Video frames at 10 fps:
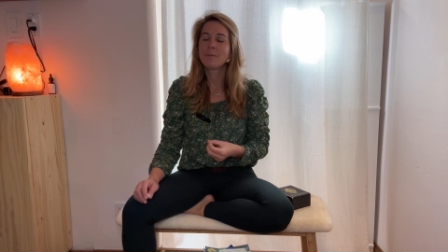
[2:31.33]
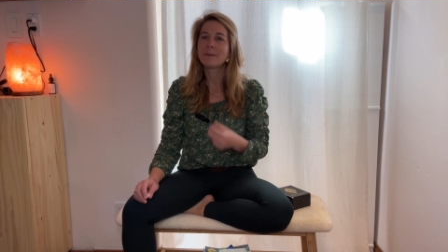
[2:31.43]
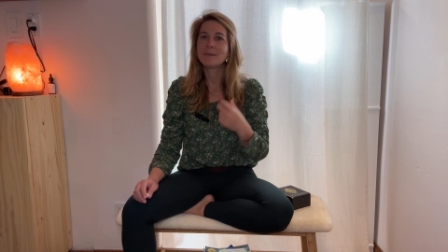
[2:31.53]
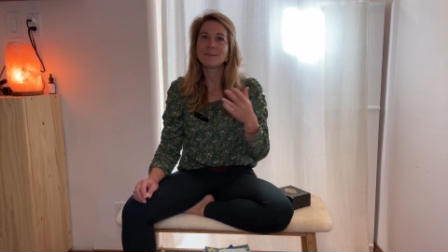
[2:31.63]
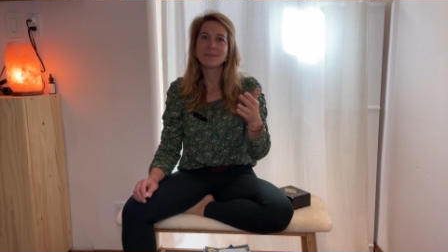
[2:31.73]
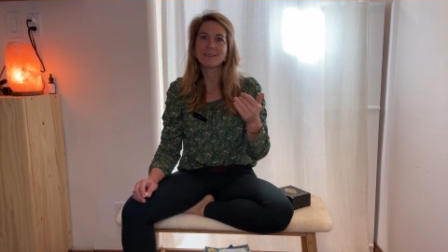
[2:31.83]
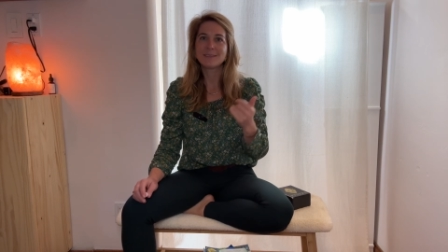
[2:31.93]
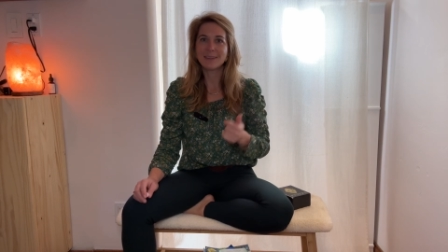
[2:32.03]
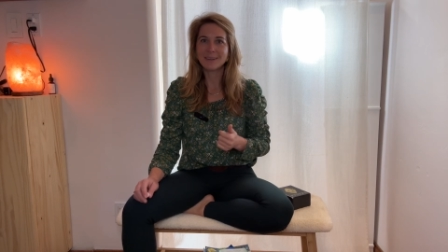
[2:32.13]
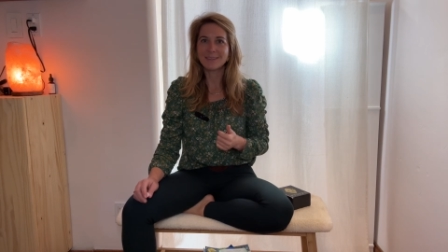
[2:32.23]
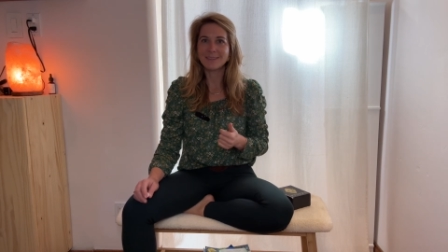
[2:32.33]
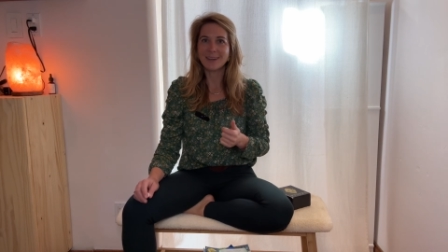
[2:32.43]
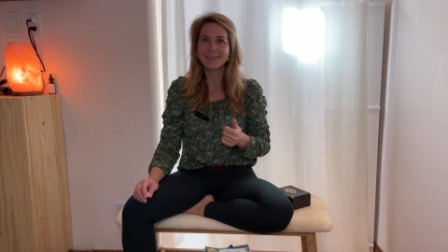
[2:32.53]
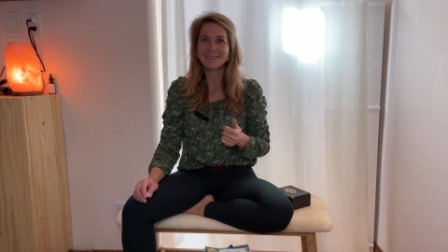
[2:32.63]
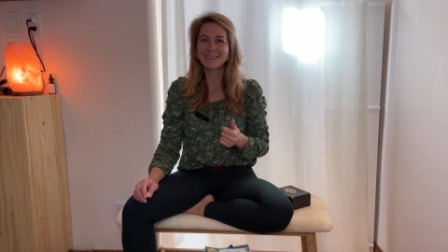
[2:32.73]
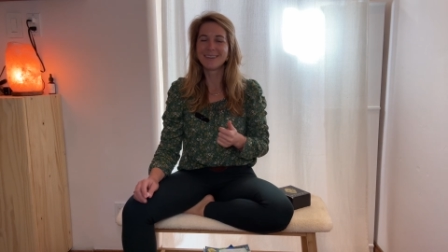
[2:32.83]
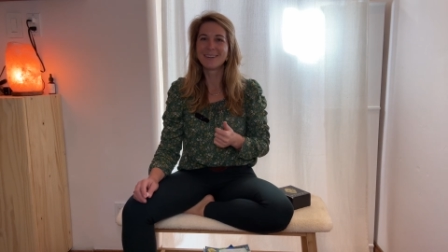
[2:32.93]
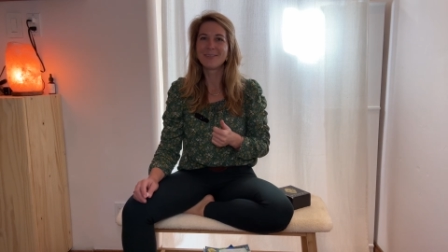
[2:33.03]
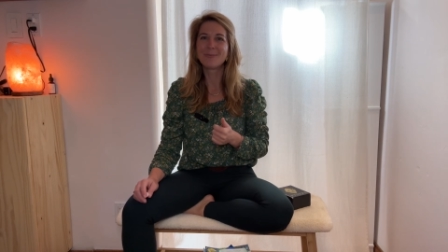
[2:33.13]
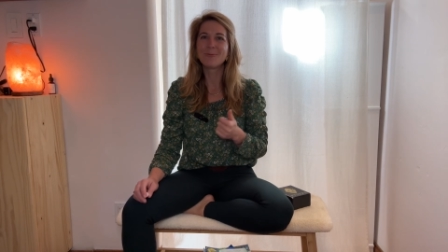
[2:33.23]
is this next yes
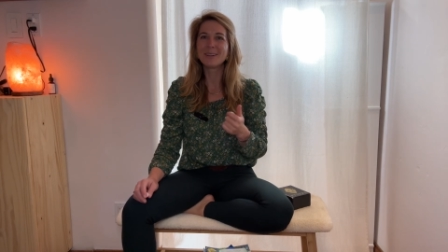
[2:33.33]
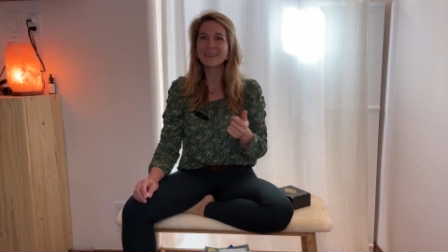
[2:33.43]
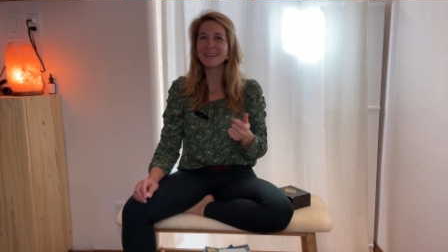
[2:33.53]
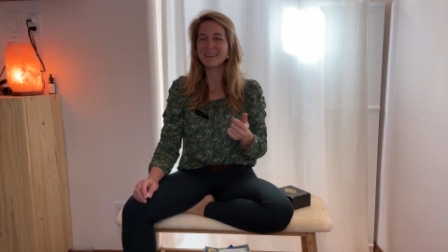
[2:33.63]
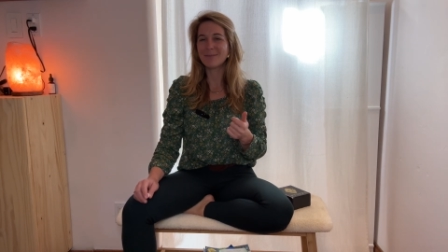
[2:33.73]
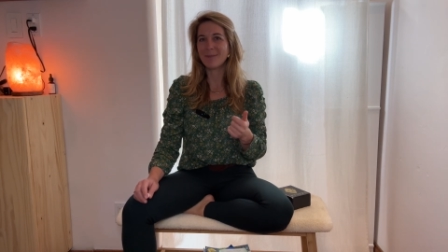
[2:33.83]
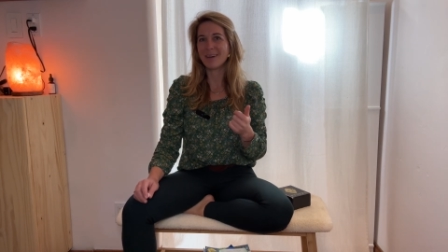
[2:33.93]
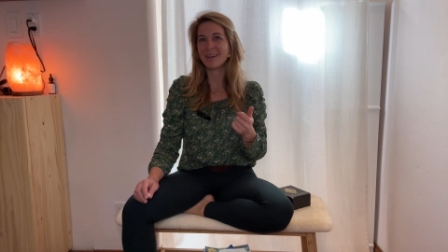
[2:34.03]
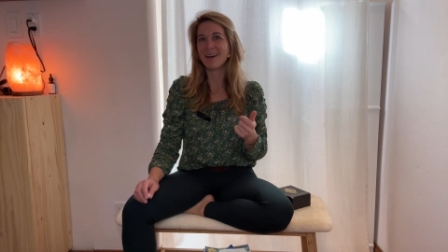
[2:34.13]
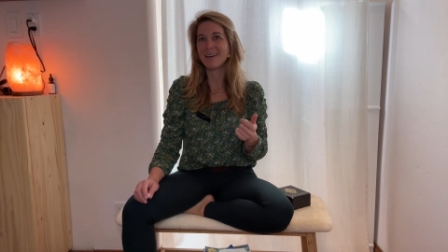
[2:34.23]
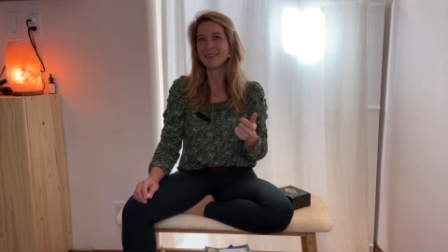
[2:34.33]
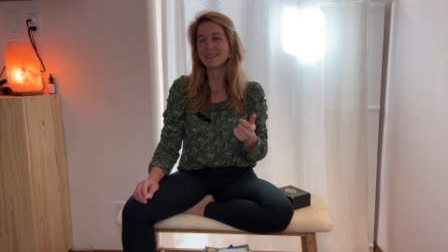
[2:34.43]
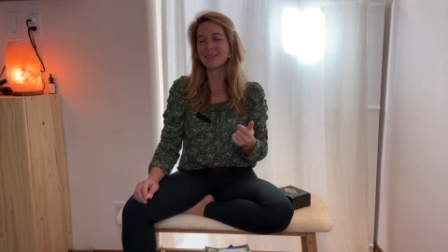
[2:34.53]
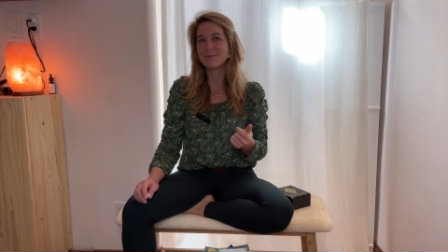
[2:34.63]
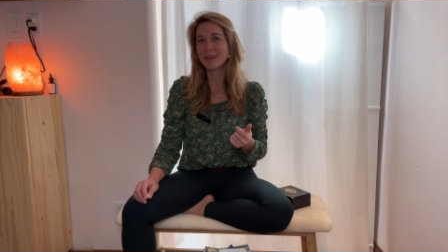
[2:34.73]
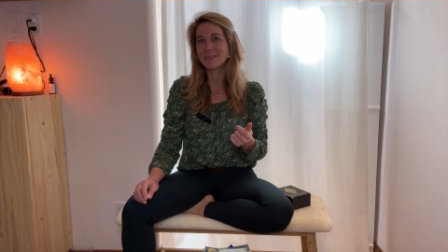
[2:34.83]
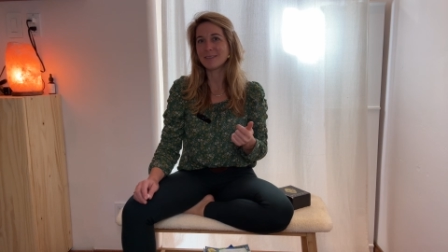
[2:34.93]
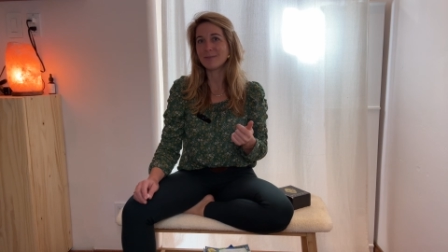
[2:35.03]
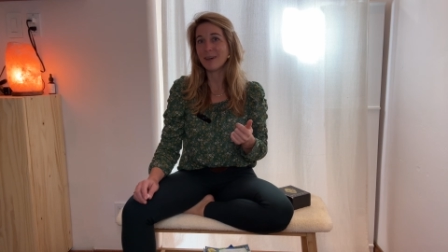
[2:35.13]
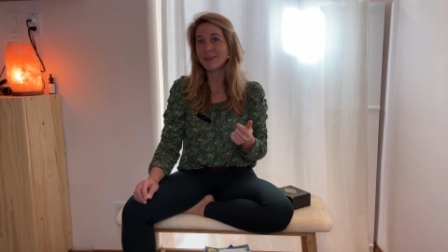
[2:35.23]
really in my highest and
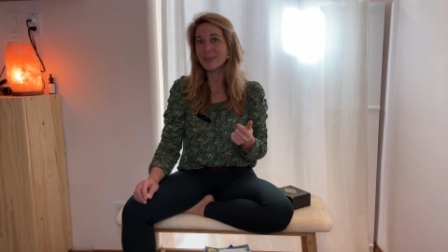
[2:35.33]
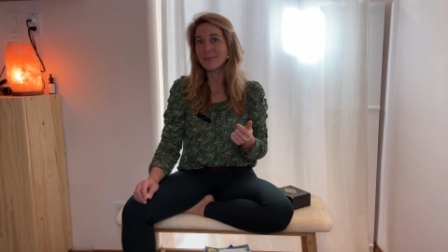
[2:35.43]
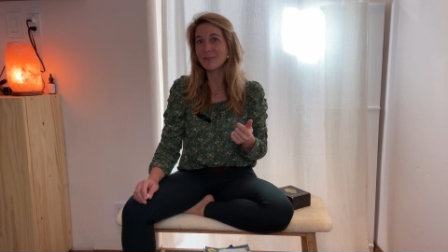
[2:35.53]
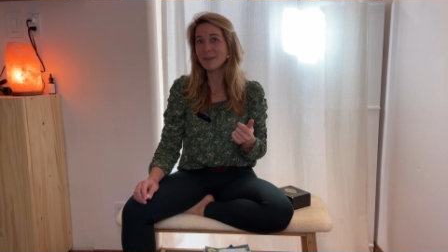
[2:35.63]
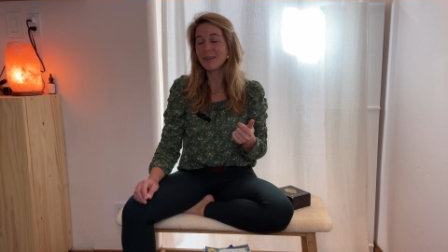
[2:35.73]
best value